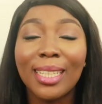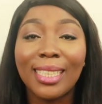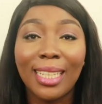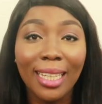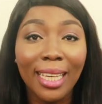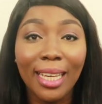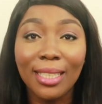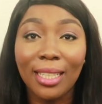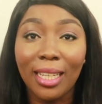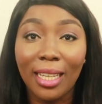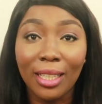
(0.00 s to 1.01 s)
Delicate
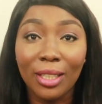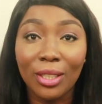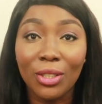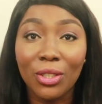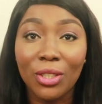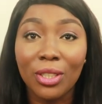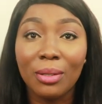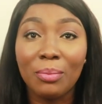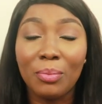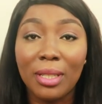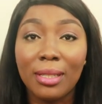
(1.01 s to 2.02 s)
in English
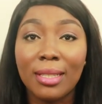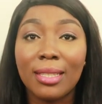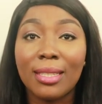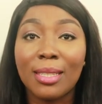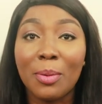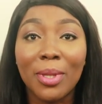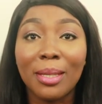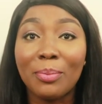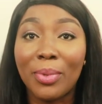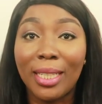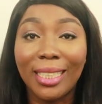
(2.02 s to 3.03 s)
means
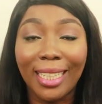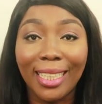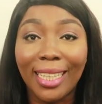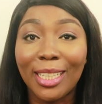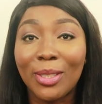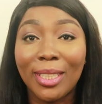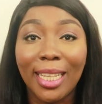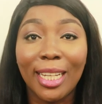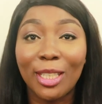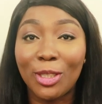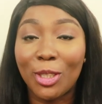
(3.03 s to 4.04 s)
something being delicate. You say
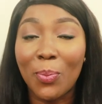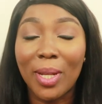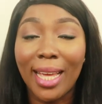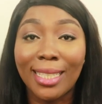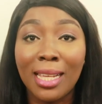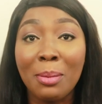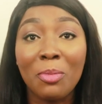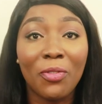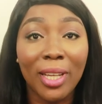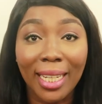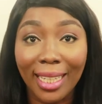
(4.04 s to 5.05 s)
that in German as
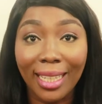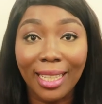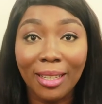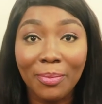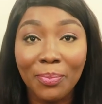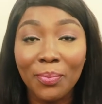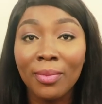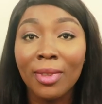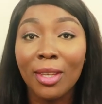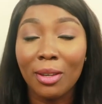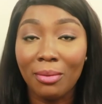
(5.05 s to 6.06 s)
empfindlich,
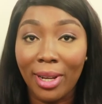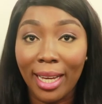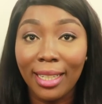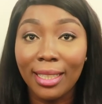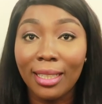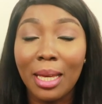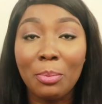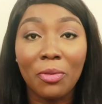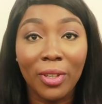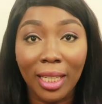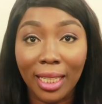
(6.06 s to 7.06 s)
right?
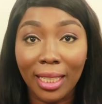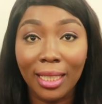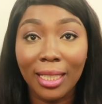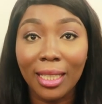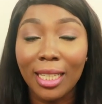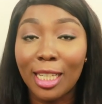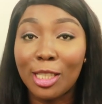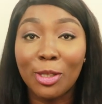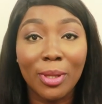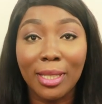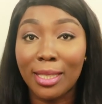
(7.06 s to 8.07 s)
Empfindlich. It's
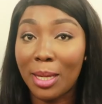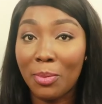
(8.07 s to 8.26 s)
not the same